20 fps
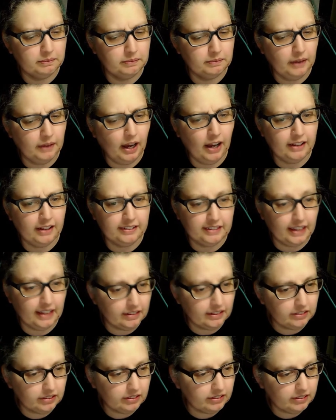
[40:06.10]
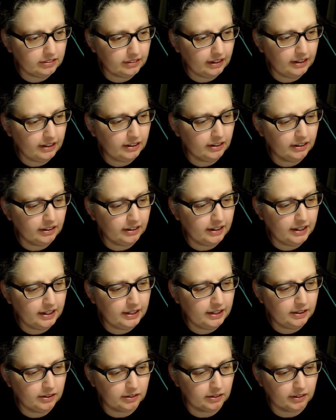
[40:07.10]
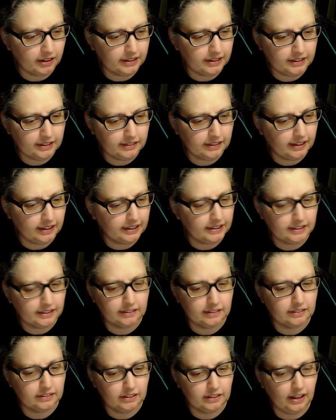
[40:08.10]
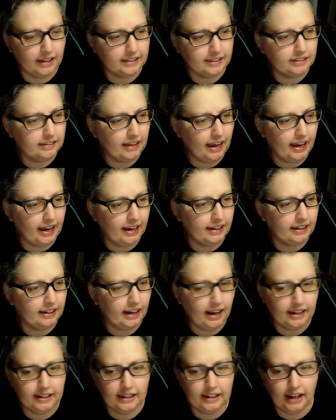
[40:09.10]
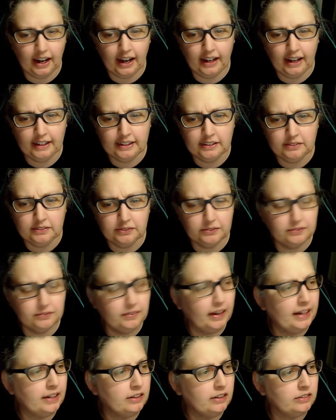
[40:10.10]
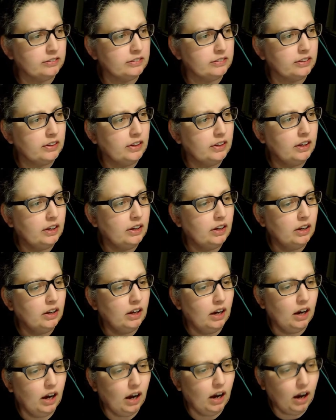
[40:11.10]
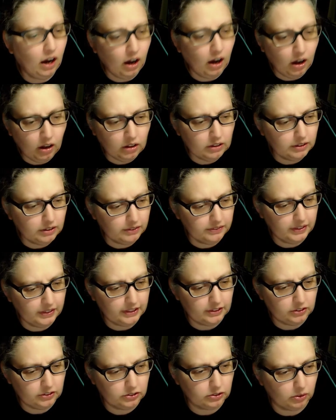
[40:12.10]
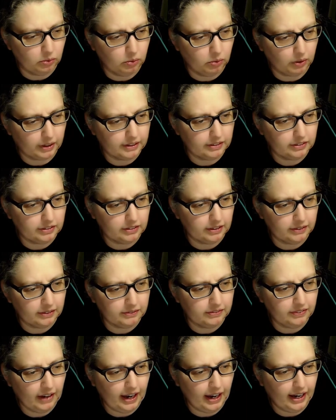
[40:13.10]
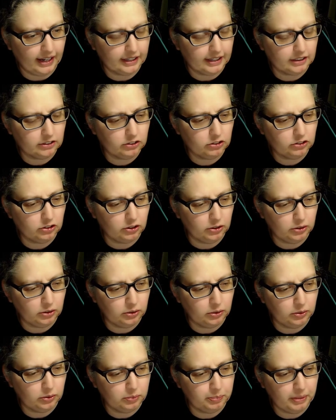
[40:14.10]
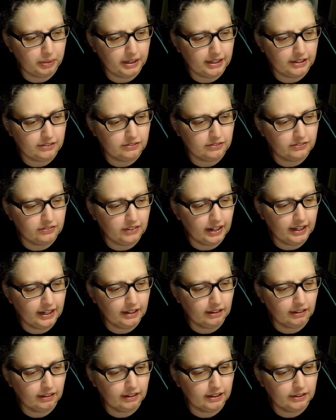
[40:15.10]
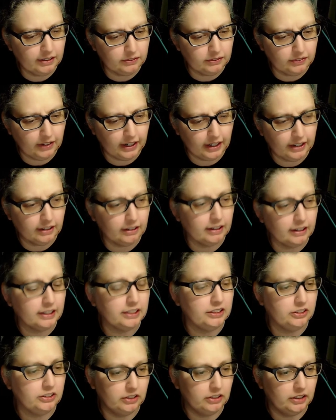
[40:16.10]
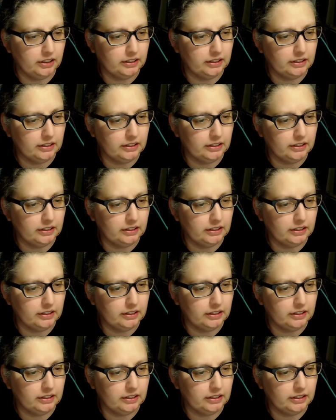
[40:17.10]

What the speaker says: unnecessary or anything like that. I found all of these stories, in fact, to be very, very good.